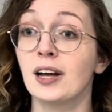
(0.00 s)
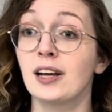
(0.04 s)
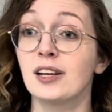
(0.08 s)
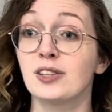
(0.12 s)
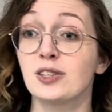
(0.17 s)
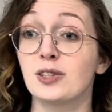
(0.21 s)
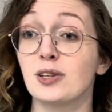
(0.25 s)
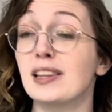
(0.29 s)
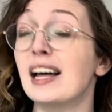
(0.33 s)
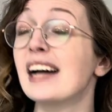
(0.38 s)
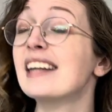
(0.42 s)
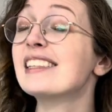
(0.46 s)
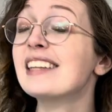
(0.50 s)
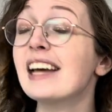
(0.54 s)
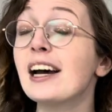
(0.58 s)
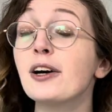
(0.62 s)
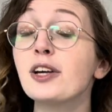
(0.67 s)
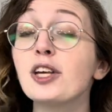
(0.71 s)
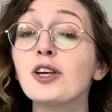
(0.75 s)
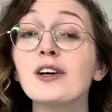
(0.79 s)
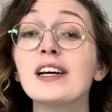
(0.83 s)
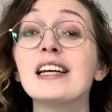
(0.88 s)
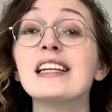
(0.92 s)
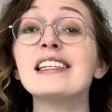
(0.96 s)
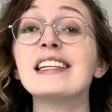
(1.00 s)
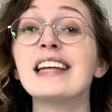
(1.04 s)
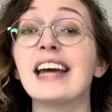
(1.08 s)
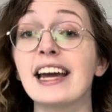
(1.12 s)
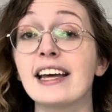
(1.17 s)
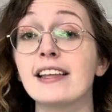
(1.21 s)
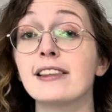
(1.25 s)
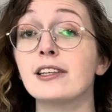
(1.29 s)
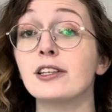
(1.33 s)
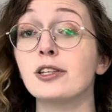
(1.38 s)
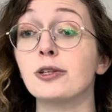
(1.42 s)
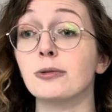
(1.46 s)
So that's how you can
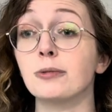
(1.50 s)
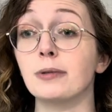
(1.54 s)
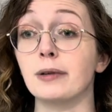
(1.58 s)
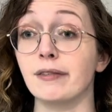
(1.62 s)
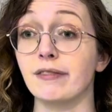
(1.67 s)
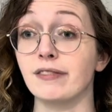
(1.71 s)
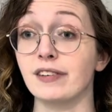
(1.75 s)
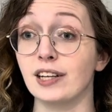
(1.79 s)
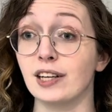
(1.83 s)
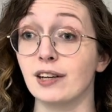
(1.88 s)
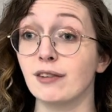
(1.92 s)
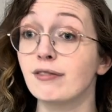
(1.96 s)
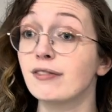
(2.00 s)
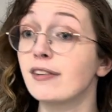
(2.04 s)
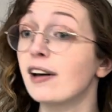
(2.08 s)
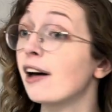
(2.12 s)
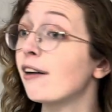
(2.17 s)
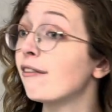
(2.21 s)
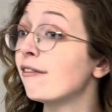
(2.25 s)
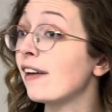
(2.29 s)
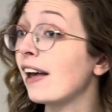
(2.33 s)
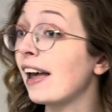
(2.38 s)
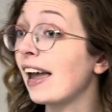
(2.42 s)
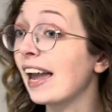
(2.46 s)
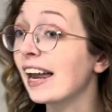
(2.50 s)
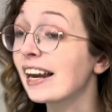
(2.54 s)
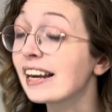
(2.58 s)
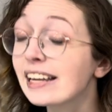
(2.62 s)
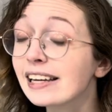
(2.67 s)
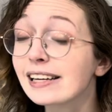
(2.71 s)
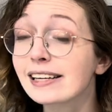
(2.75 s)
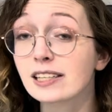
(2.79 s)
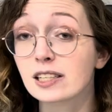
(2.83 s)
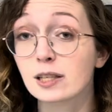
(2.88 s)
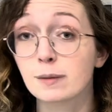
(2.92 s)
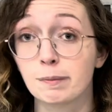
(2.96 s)
take the derivative of
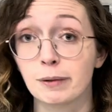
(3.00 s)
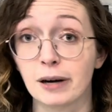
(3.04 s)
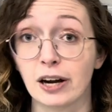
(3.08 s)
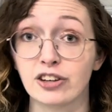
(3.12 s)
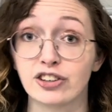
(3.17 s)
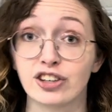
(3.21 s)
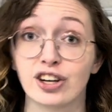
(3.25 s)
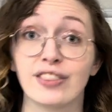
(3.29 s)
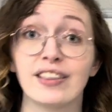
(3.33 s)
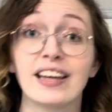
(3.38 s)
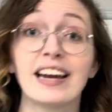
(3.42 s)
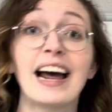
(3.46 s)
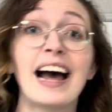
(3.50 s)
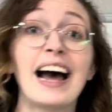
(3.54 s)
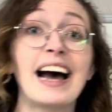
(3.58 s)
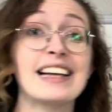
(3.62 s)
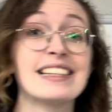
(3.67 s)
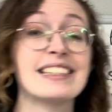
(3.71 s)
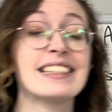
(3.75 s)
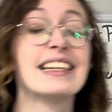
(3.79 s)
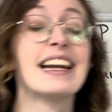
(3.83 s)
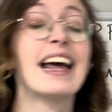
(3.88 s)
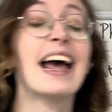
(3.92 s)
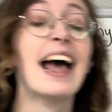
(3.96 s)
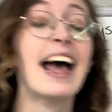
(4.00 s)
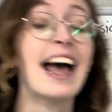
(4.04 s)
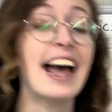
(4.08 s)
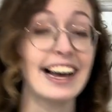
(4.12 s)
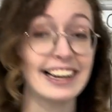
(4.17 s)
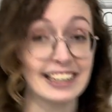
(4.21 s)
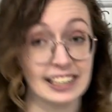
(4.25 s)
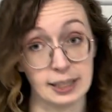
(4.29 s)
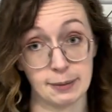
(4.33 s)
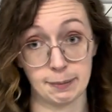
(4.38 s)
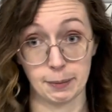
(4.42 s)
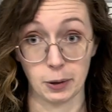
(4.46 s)
any expression that has an
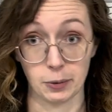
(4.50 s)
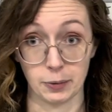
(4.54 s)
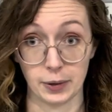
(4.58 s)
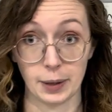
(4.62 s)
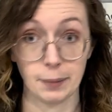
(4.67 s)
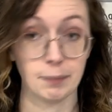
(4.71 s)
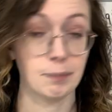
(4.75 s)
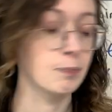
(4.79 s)
exponent.